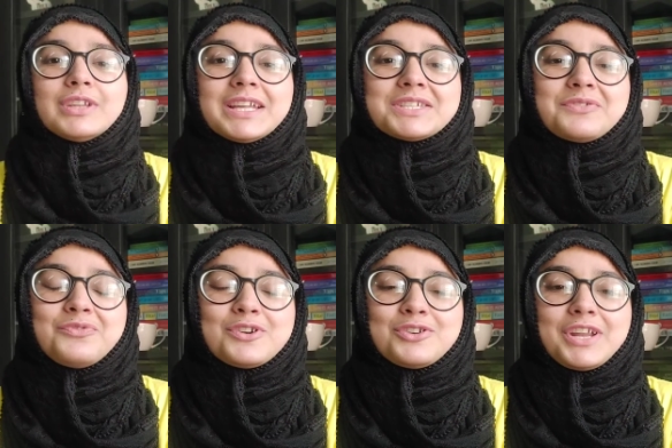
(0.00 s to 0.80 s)
that's it
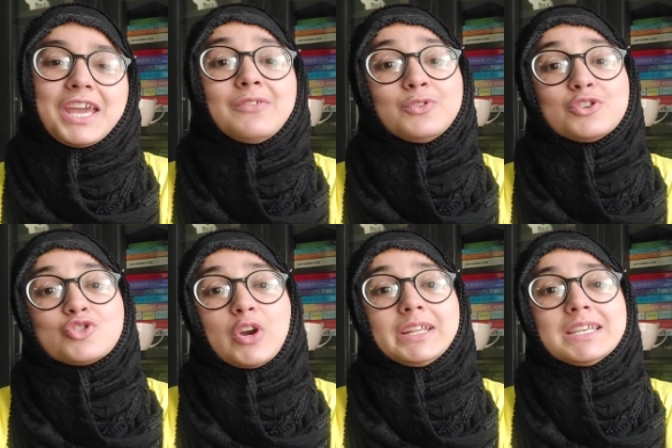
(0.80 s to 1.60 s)
for today. If you
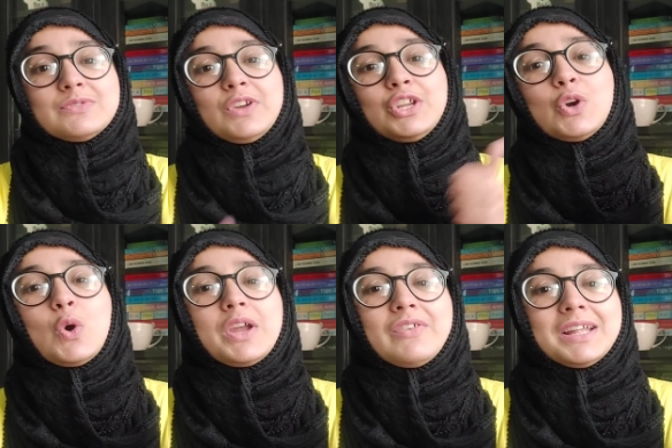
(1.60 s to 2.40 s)
enjoyed this
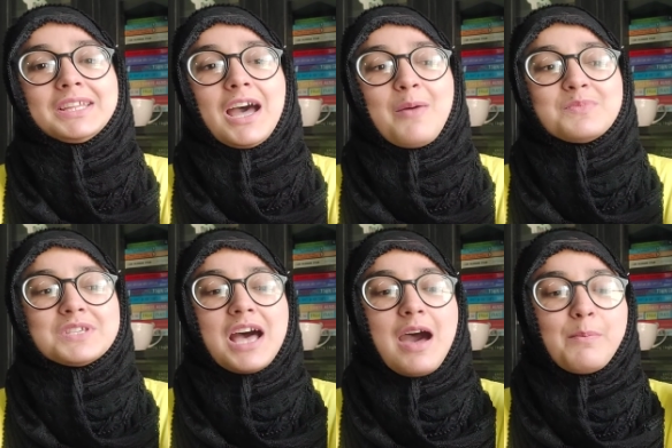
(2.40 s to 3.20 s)
video, give it a thumbs
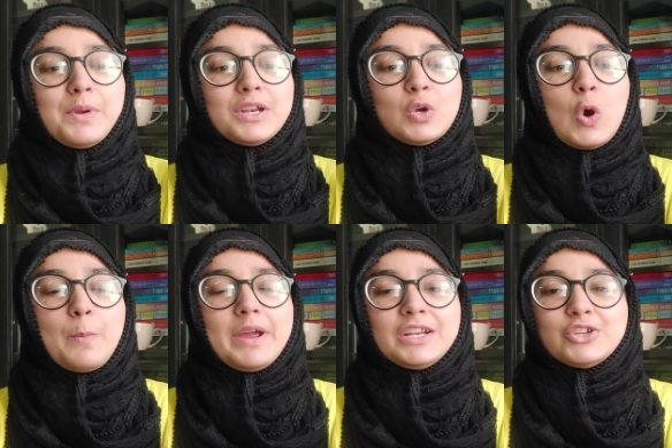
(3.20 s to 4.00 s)
up and
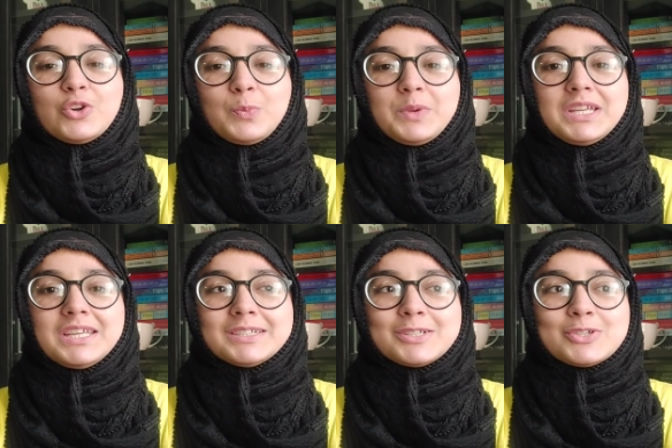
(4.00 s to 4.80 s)
comment your
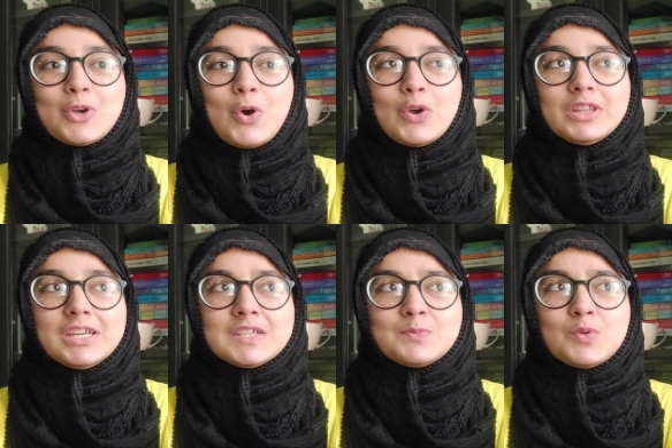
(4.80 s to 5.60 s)
opinions on
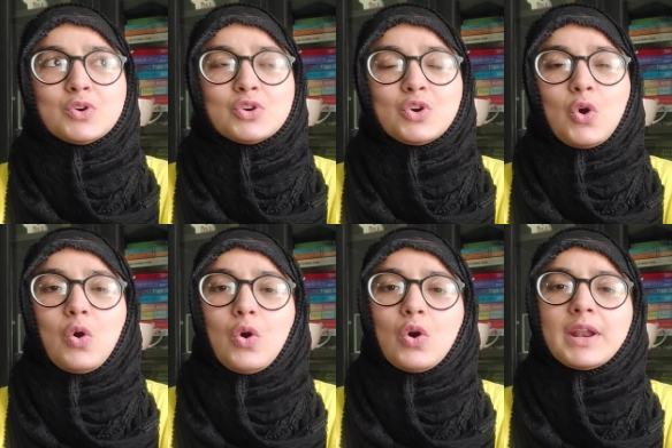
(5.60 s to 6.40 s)
this book
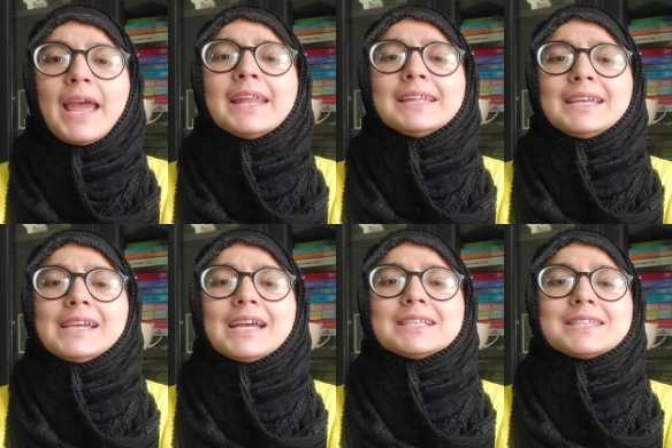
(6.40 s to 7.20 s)
or
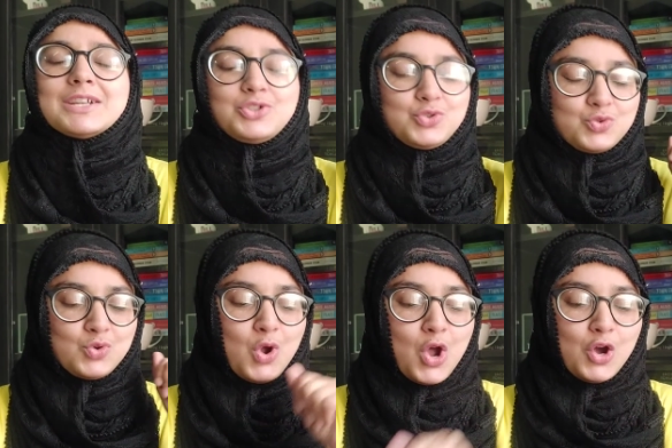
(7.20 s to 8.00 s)
anything else that
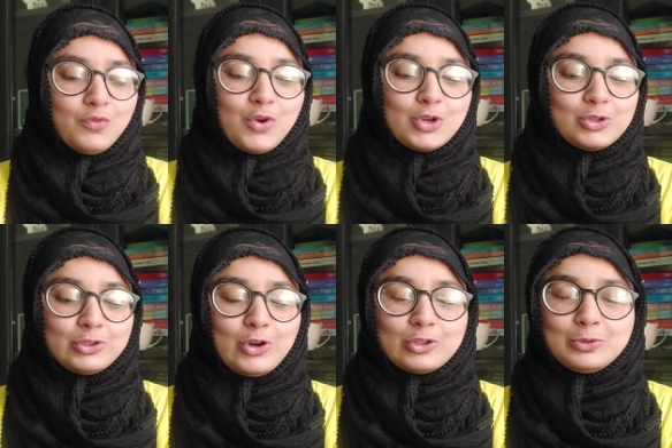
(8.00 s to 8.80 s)
you want to
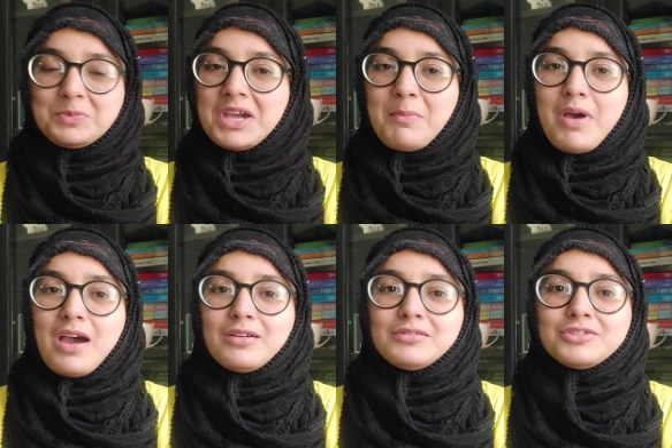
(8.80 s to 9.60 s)
talk to me
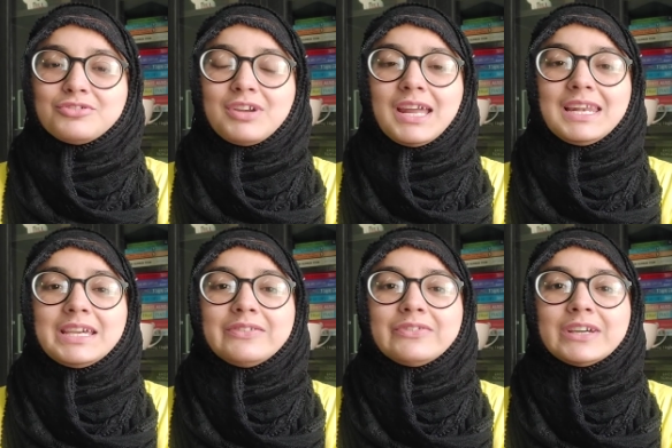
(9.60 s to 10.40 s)
about. You can
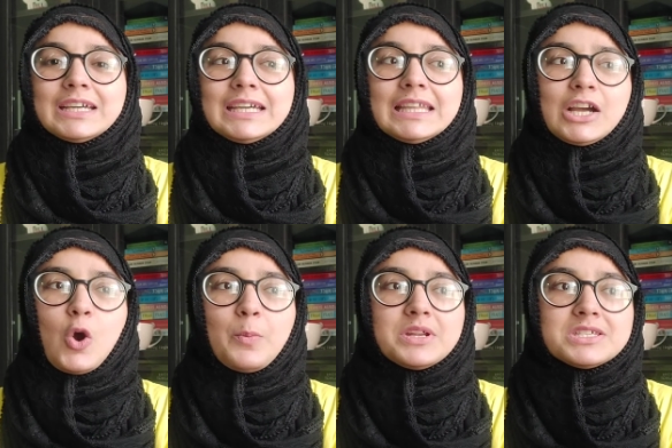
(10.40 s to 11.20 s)
leave in the
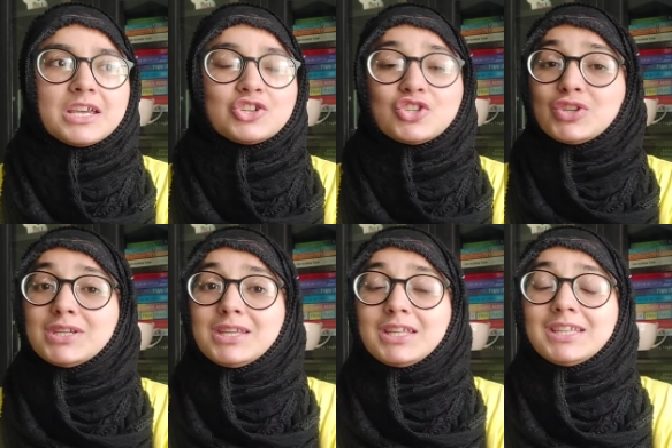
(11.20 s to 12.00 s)
comment
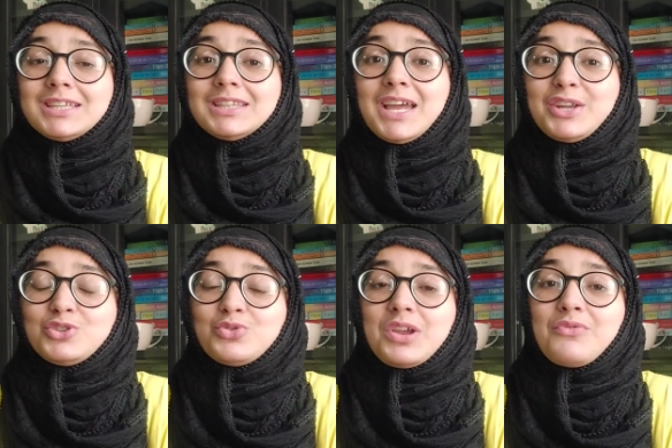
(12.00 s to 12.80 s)
section. Other than
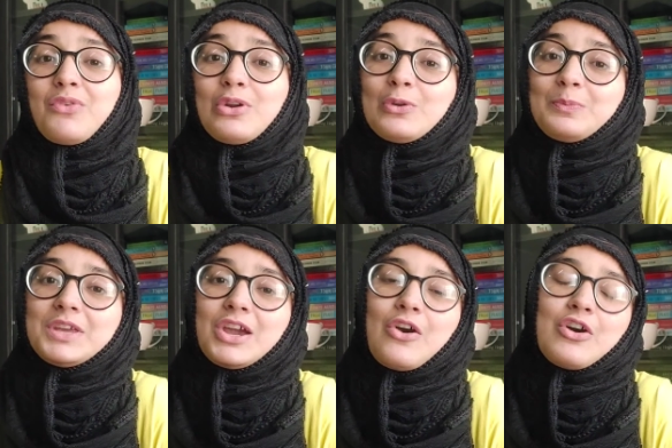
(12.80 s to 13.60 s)
that, you can follow
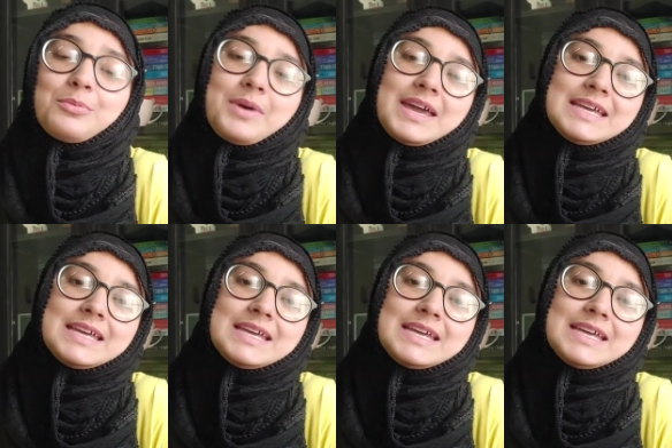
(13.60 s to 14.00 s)
me on my